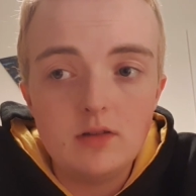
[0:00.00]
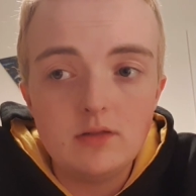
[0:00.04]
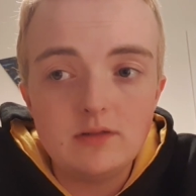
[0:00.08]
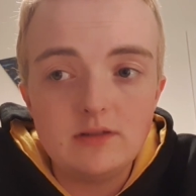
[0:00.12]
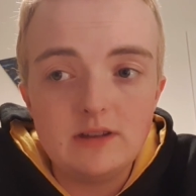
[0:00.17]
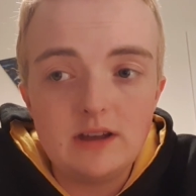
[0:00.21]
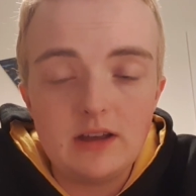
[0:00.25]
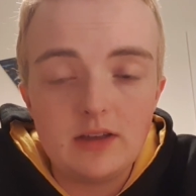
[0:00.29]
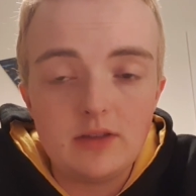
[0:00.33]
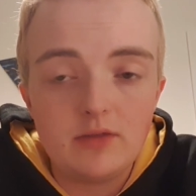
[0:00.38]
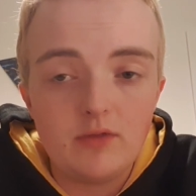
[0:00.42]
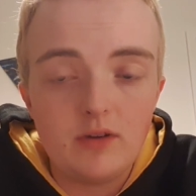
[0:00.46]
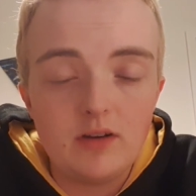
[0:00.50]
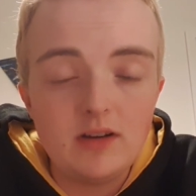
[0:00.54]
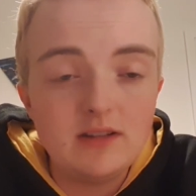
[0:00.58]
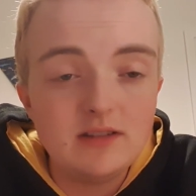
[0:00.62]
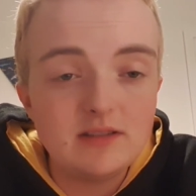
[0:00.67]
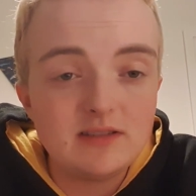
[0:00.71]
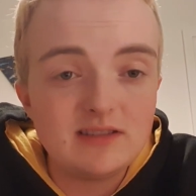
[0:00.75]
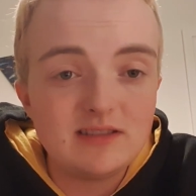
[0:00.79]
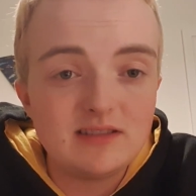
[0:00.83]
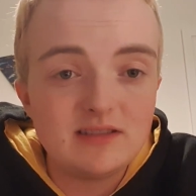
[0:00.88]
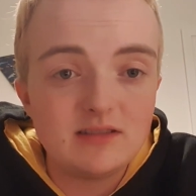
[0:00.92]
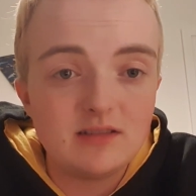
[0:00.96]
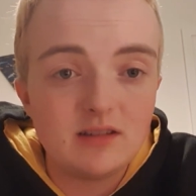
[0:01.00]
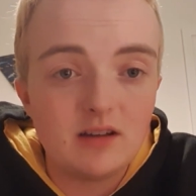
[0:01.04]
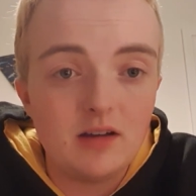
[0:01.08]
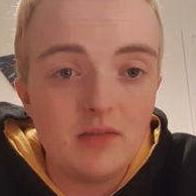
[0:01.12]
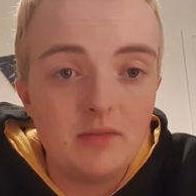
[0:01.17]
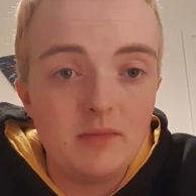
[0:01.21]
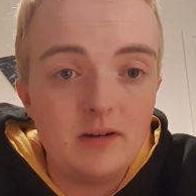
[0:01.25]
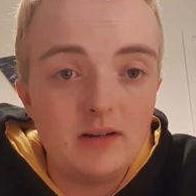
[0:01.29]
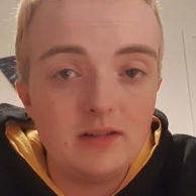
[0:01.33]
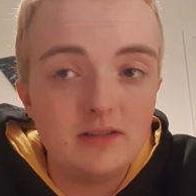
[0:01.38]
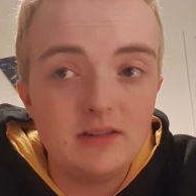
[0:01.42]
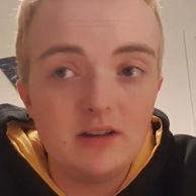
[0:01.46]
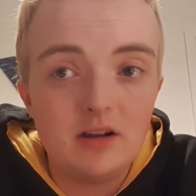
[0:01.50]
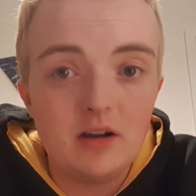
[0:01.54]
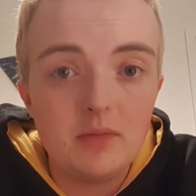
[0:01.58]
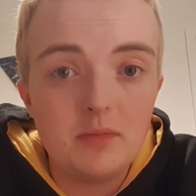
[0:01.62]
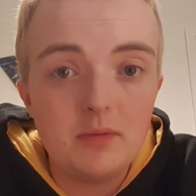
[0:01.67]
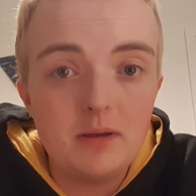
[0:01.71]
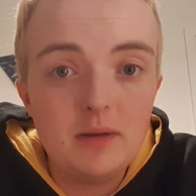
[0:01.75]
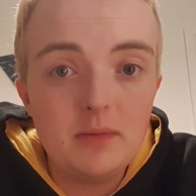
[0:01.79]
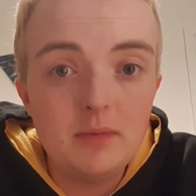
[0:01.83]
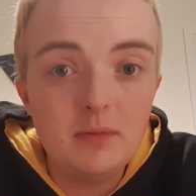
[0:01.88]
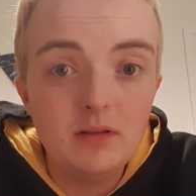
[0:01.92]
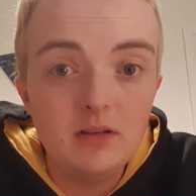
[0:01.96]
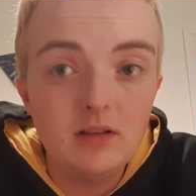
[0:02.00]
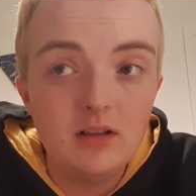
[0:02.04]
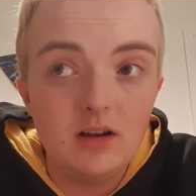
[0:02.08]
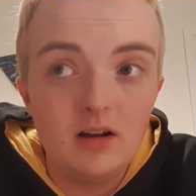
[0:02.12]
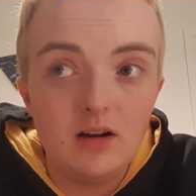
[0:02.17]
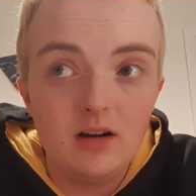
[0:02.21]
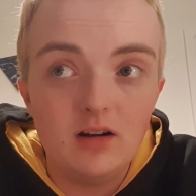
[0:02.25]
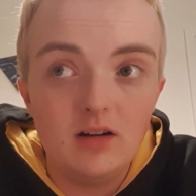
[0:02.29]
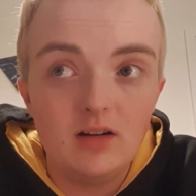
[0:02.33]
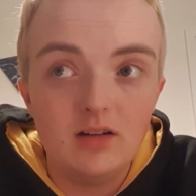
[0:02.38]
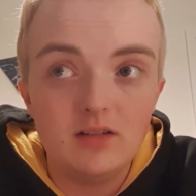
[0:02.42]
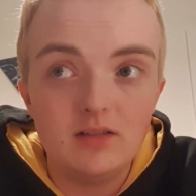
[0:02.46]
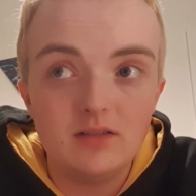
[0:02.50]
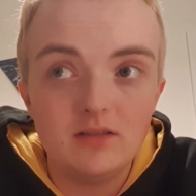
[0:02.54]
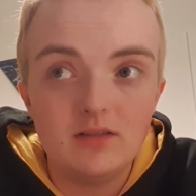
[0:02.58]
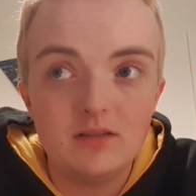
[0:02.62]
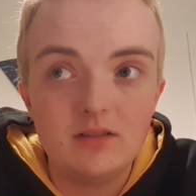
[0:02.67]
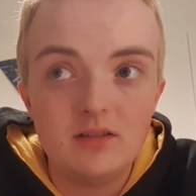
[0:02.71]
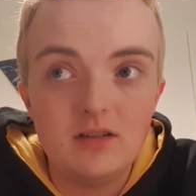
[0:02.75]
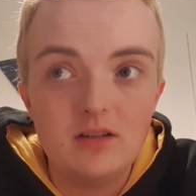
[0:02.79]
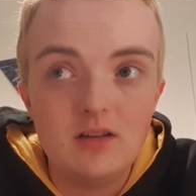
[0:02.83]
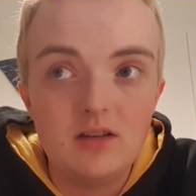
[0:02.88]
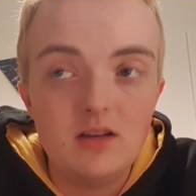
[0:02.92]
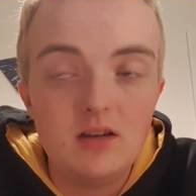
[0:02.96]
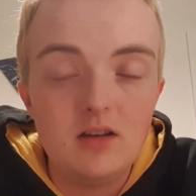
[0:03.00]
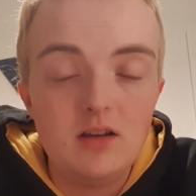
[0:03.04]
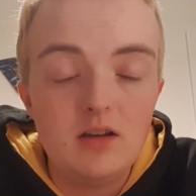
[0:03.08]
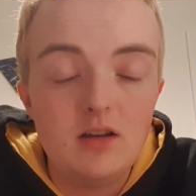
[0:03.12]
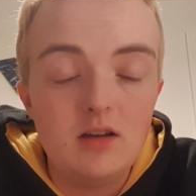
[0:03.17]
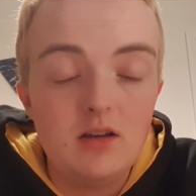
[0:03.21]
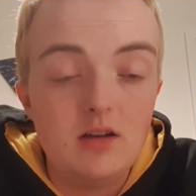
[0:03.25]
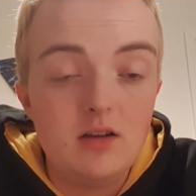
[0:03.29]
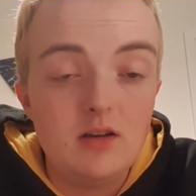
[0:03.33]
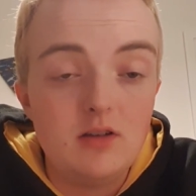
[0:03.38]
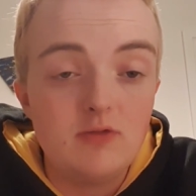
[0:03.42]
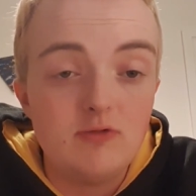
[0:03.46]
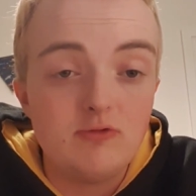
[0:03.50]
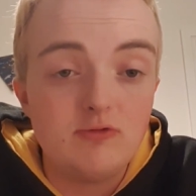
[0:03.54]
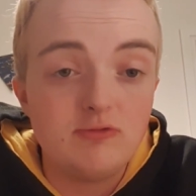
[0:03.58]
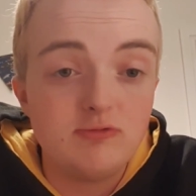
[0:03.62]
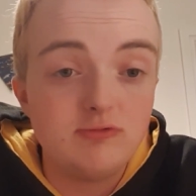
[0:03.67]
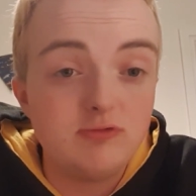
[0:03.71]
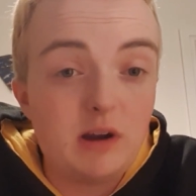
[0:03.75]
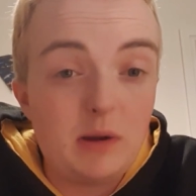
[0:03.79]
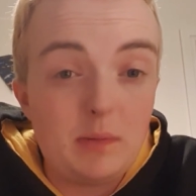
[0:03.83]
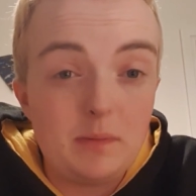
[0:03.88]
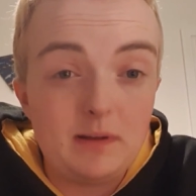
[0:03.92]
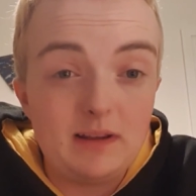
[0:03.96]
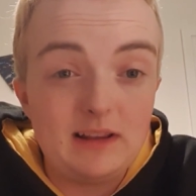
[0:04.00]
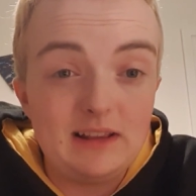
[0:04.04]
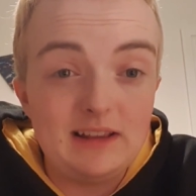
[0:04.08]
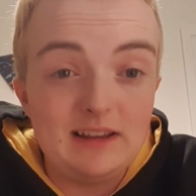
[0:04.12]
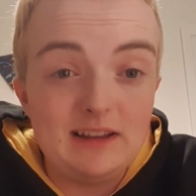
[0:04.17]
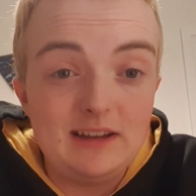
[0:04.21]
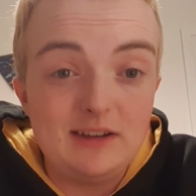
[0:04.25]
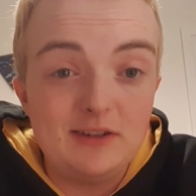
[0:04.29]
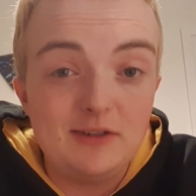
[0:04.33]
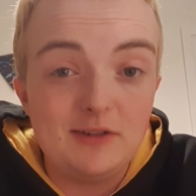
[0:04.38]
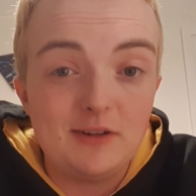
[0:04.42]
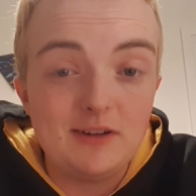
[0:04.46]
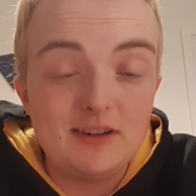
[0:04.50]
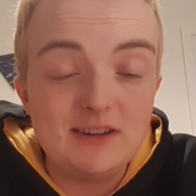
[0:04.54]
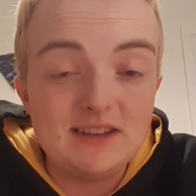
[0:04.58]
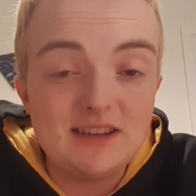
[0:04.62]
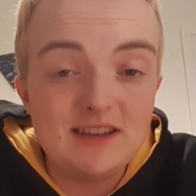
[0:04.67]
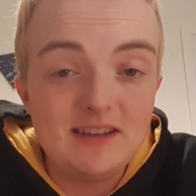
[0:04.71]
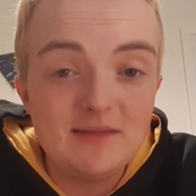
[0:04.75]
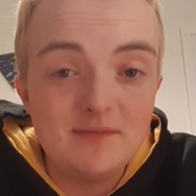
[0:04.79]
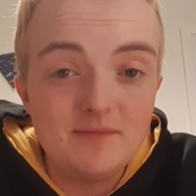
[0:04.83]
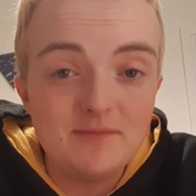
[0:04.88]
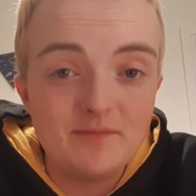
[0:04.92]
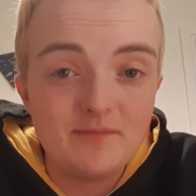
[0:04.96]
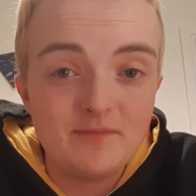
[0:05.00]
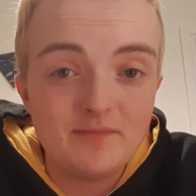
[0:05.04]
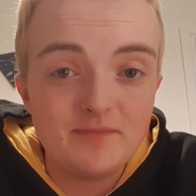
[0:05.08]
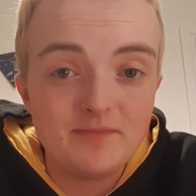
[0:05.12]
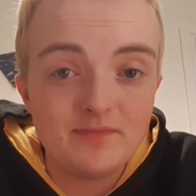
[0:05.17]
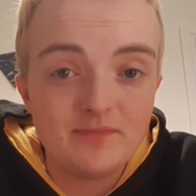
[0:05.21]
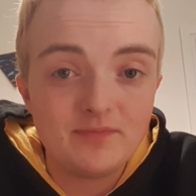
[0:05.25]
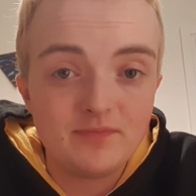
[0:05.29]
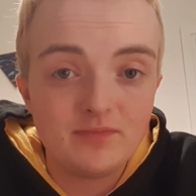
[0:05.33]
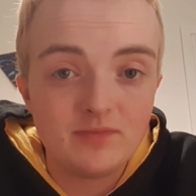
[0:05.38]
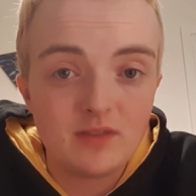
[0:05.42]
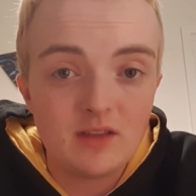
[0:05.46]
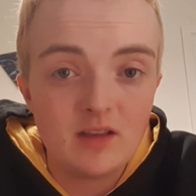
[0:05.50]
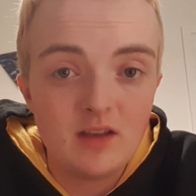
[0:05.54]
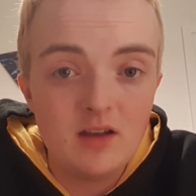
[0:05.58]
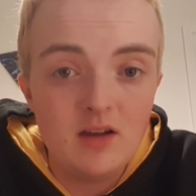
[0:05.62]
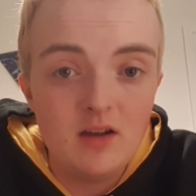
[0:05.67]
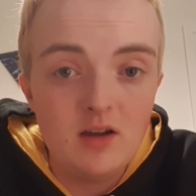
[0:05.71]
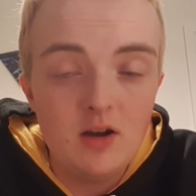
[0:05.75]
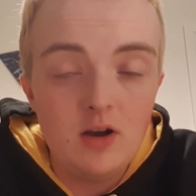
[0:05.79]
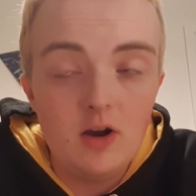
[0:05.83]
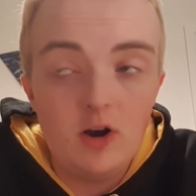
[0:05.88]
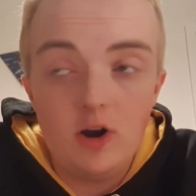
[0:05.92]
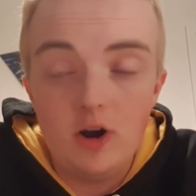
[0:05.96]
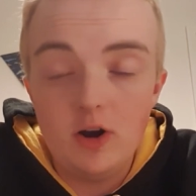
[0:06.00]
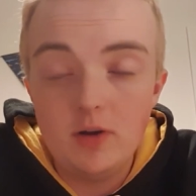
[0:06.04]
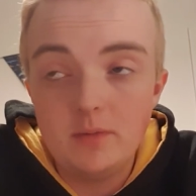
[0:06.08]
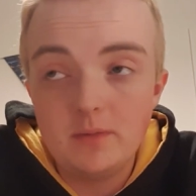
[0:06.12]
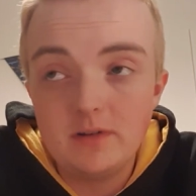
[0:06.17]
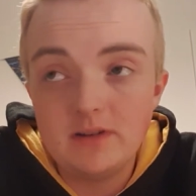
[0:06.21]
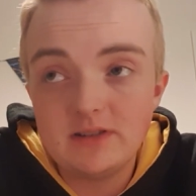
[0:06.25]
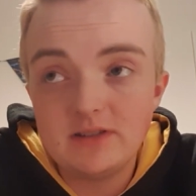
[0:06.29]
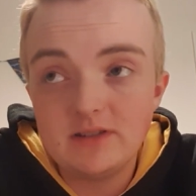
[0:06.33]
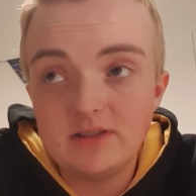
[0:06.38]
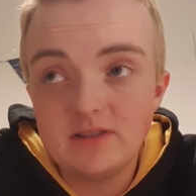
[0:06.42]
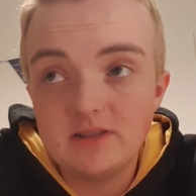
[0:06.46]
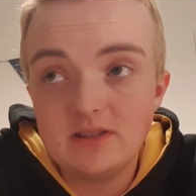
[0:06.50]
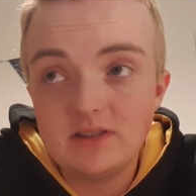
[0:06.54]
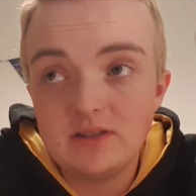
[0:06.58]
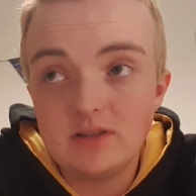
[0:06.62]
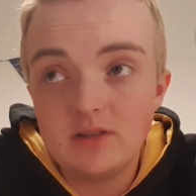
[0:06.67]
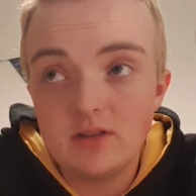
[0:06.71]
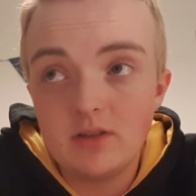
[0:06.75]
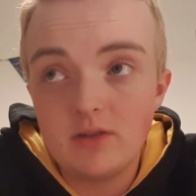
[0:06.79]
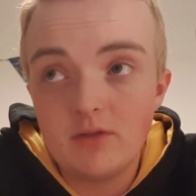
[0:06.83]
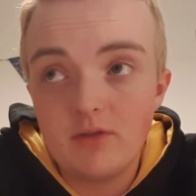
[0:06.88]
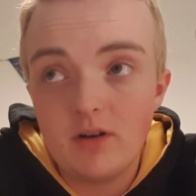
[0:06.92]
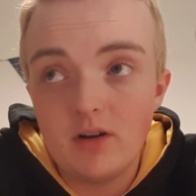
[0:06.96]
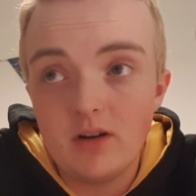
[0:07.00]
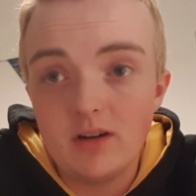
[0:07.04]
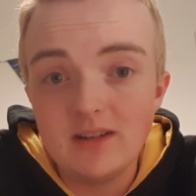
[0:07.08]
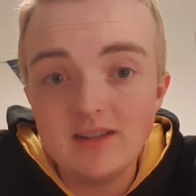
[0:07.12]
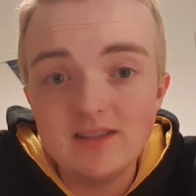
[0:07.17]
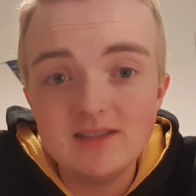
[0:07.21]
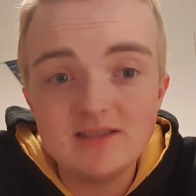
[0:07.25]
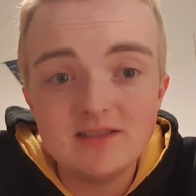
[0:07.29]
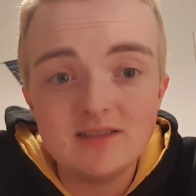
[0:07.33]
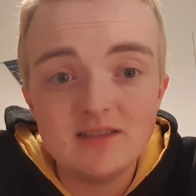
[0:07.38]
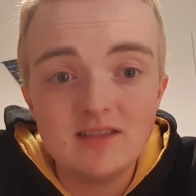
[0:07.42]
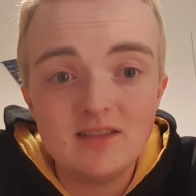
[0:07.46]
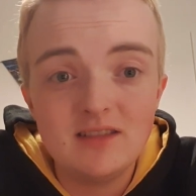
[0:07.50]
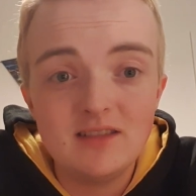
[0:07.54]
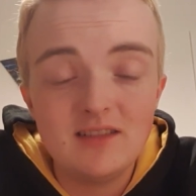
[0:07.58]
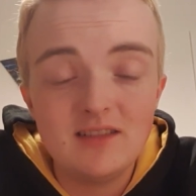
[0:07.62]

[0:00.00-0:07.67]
Death rates among young people are rapidly increasing. Homelessness is on the rise.